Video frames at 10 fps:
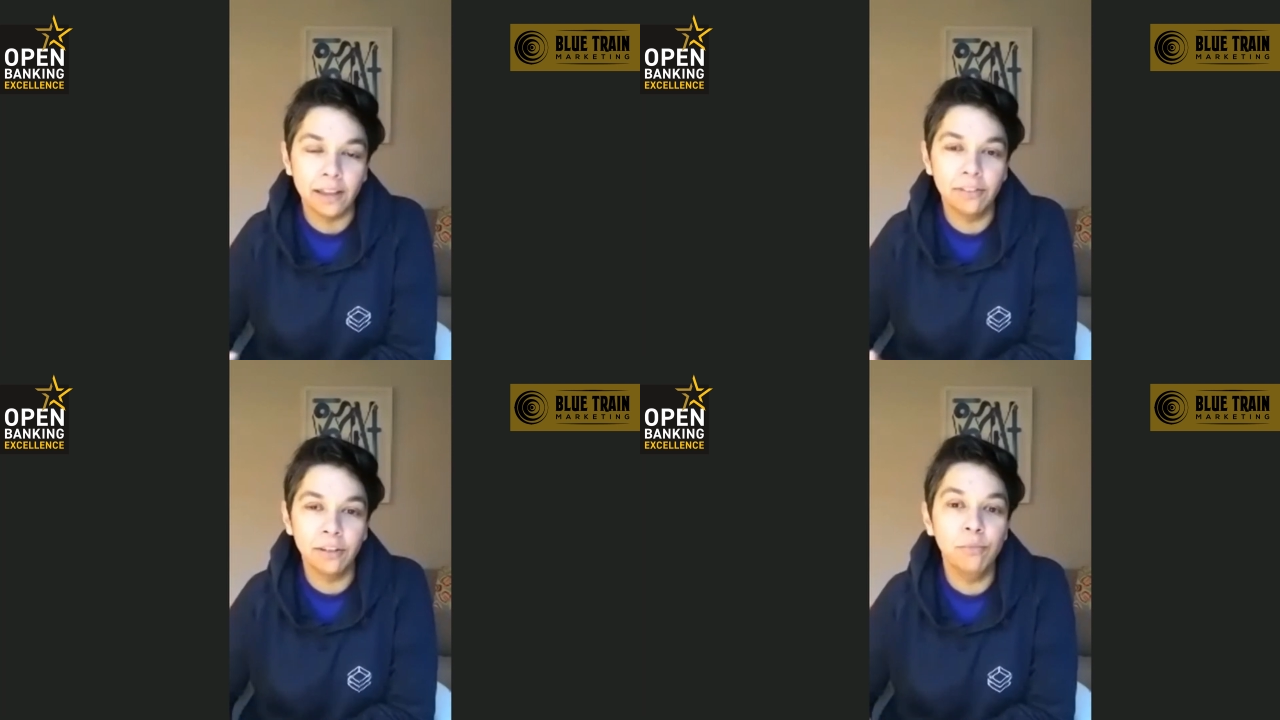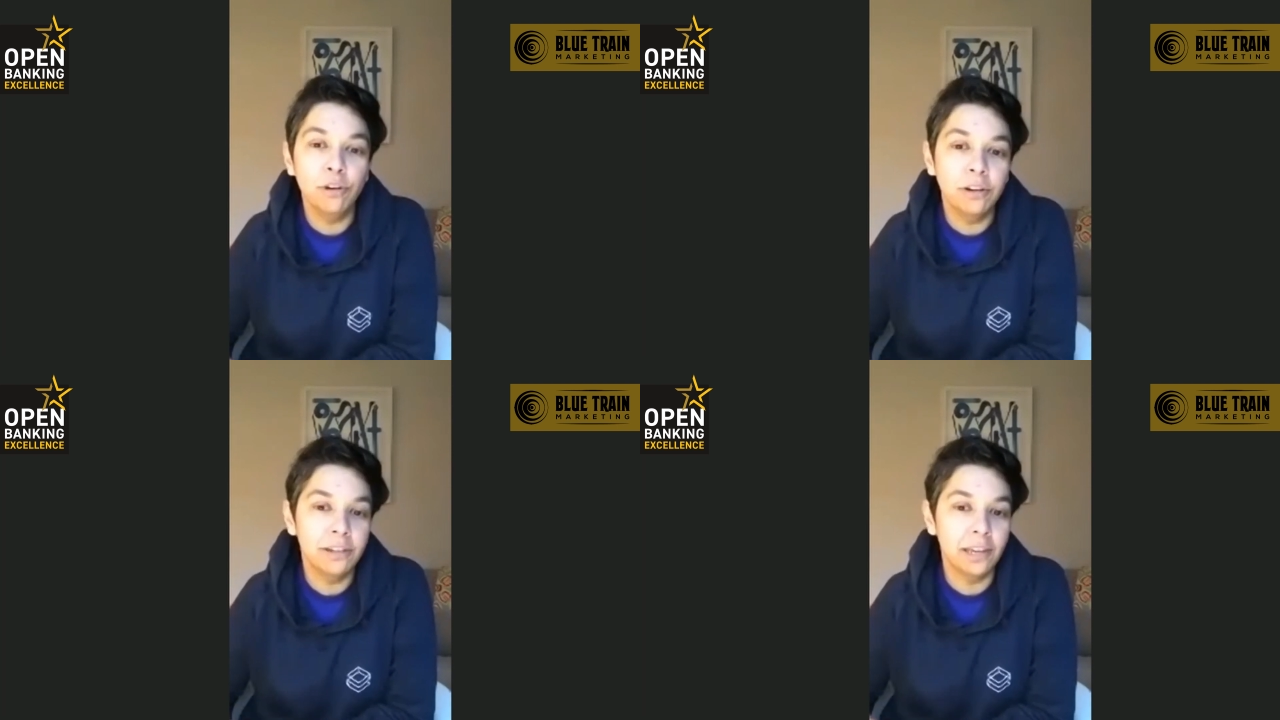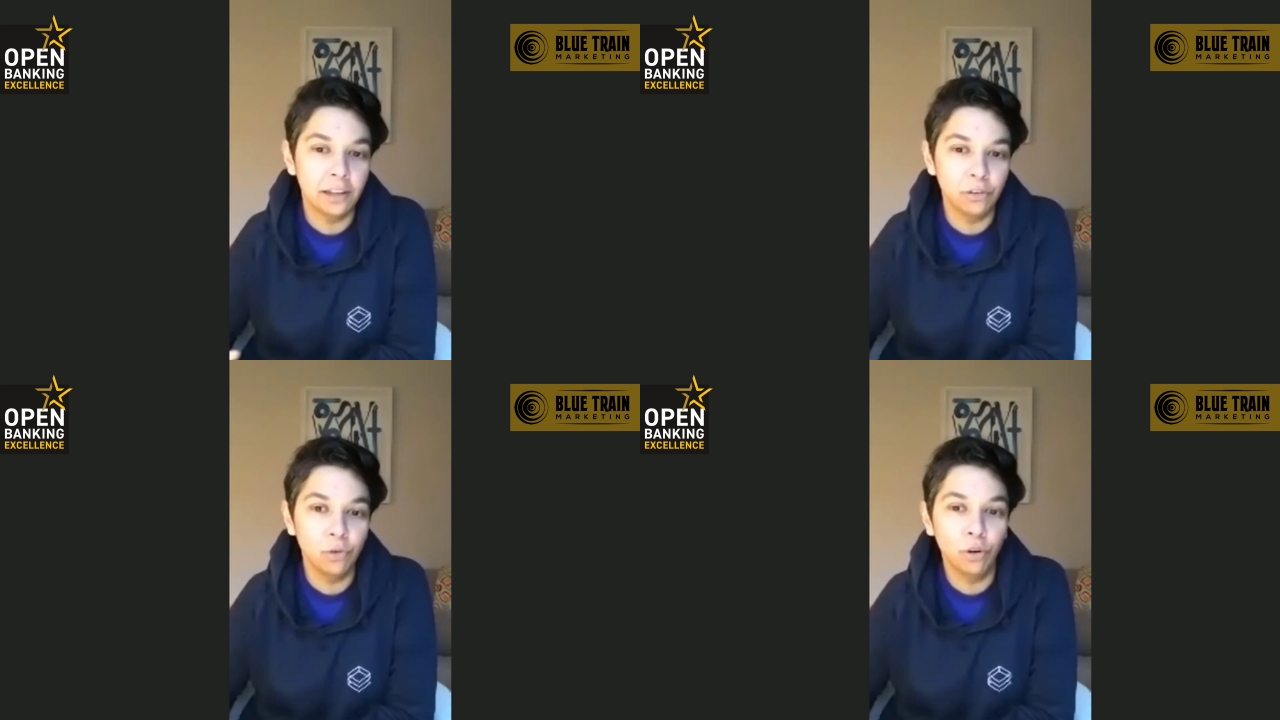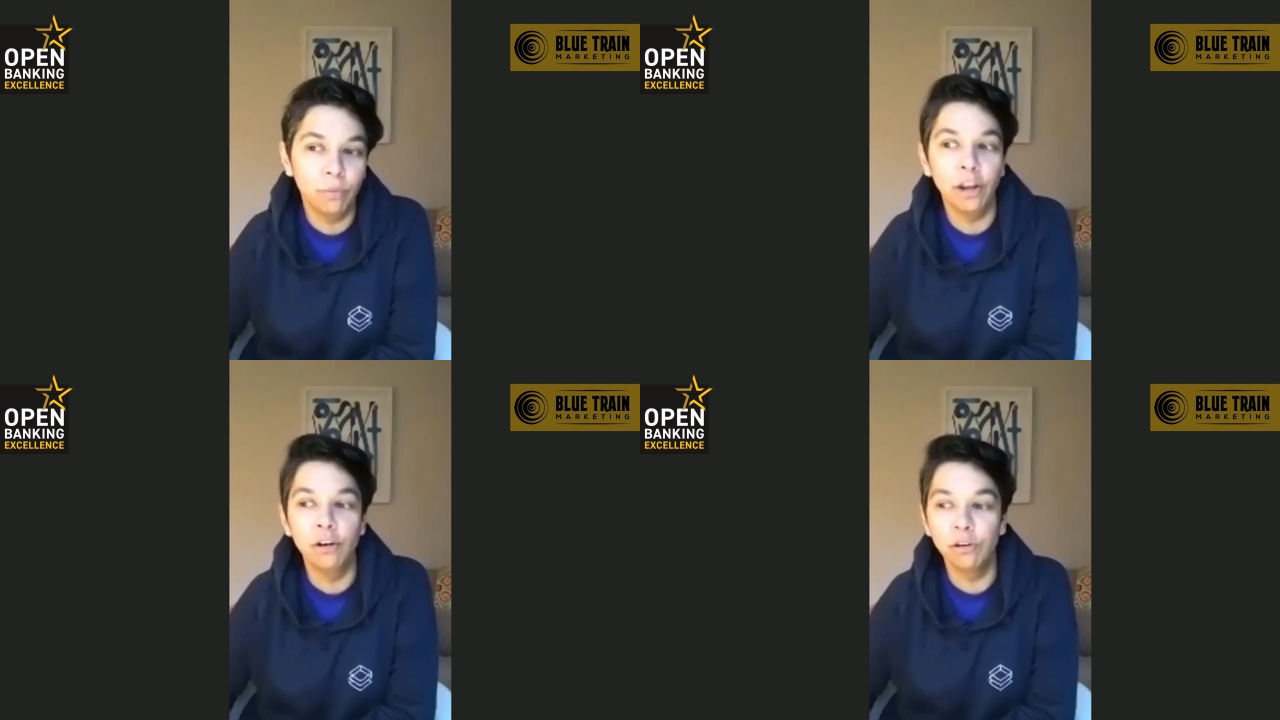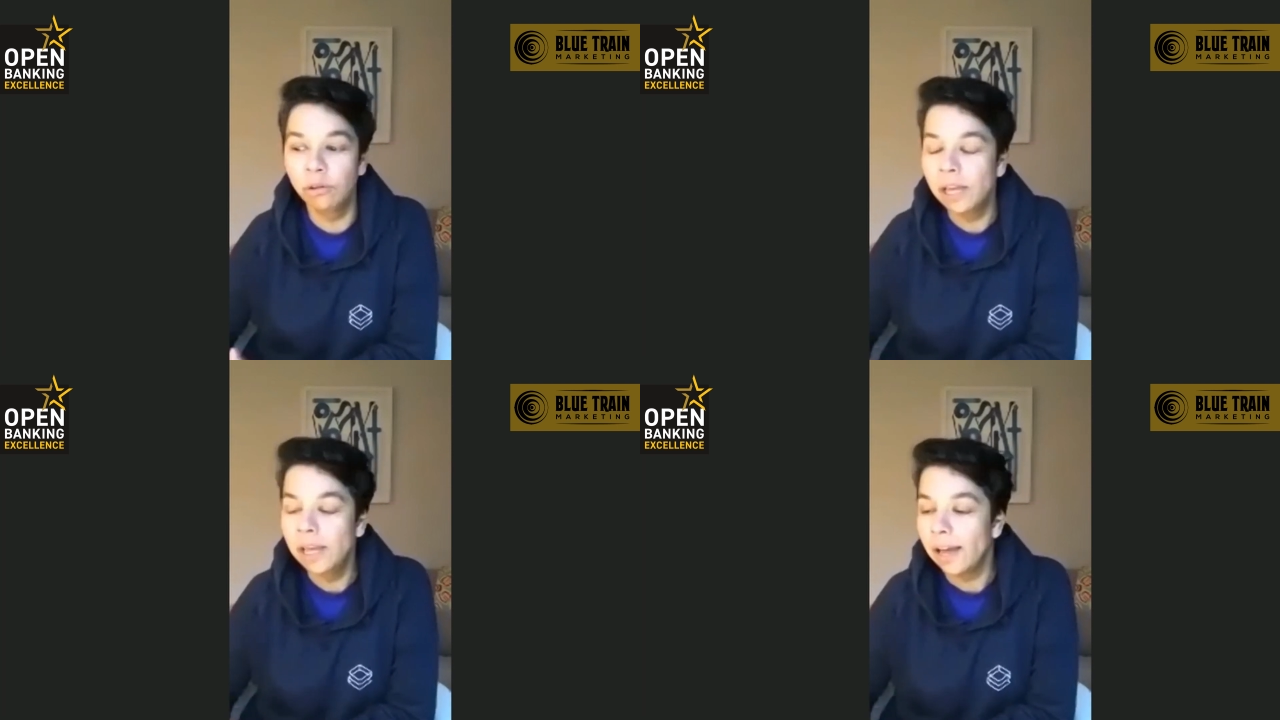as the community and as you all may
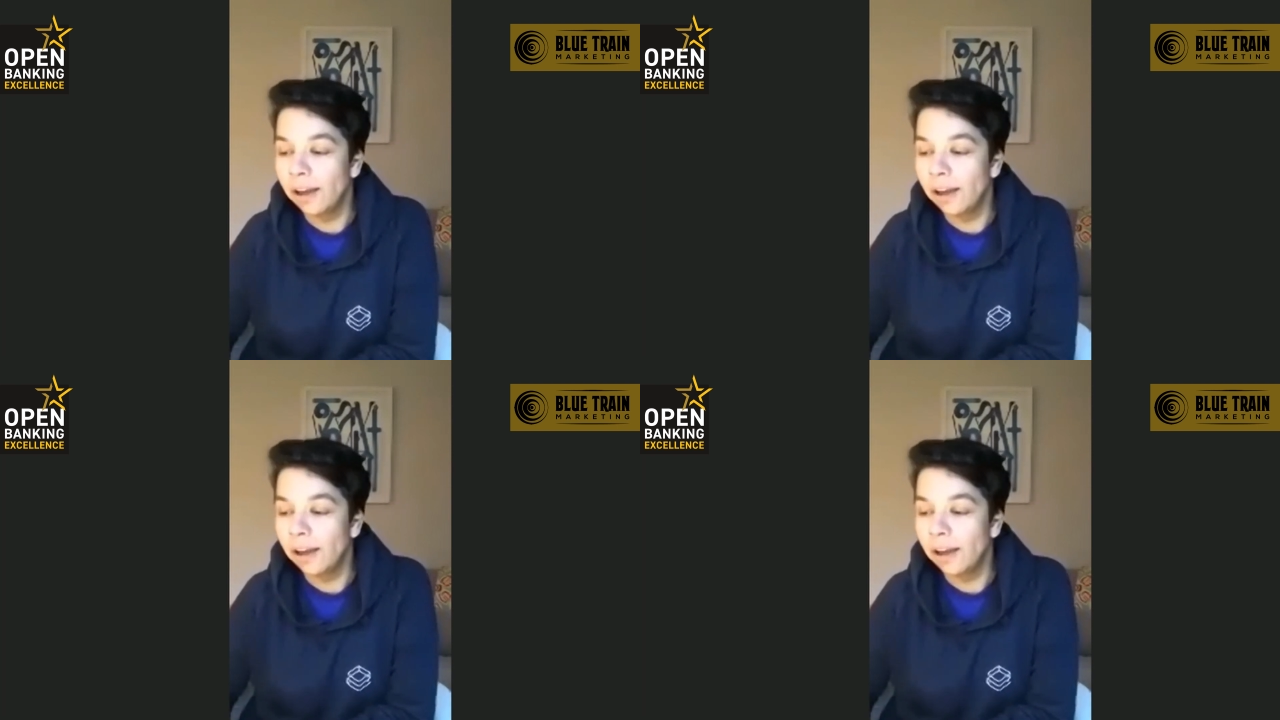know,